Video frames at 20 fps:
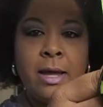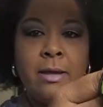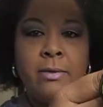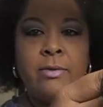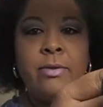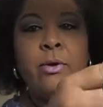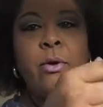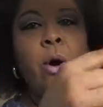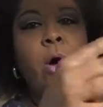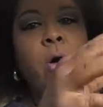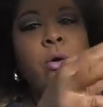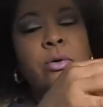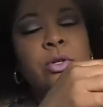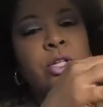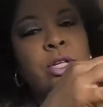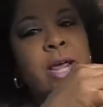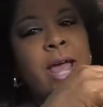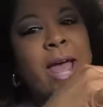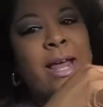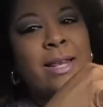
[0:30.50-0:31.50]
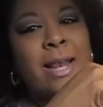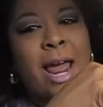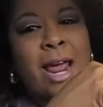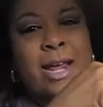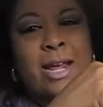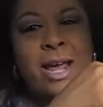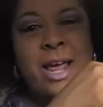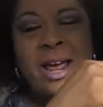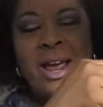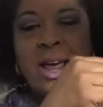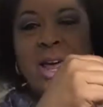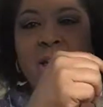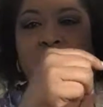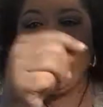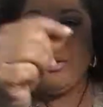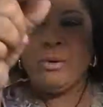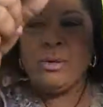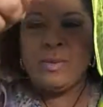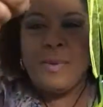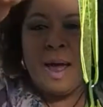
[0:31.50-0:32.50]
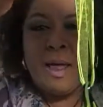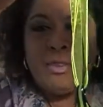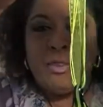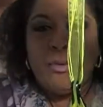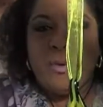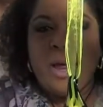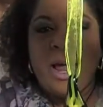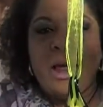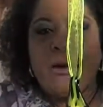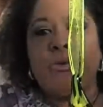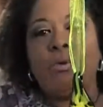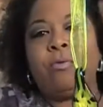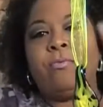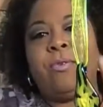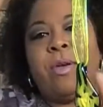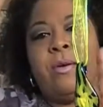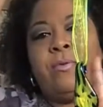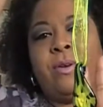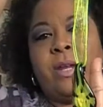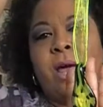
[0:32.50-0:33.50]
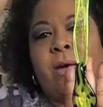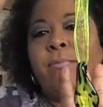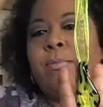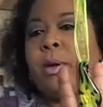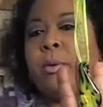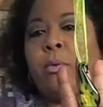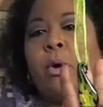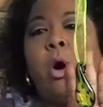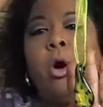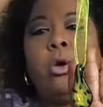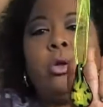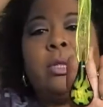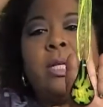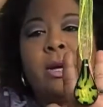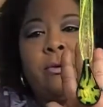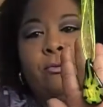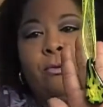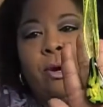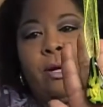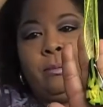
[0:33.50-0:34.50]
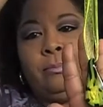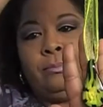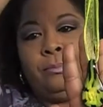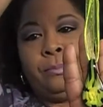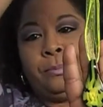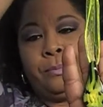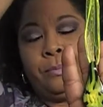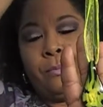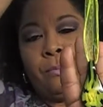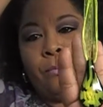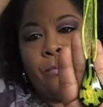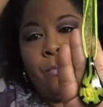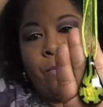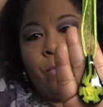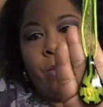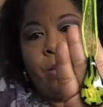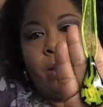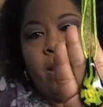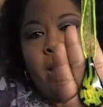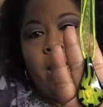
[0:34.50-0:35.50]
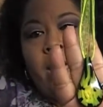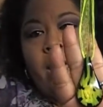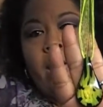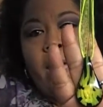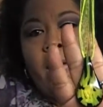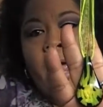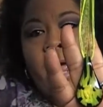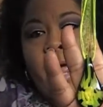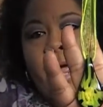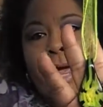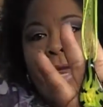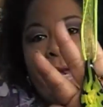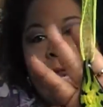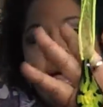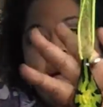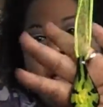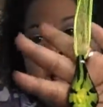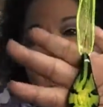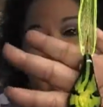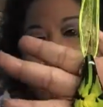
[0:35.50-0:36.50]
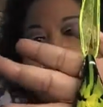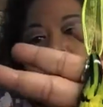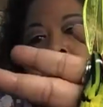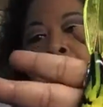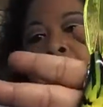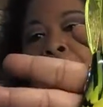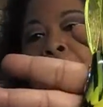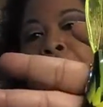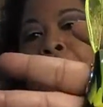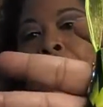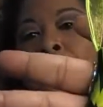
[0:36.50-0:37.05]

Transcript: they're all, she had like, there was about 350 of them. They were all different. And um,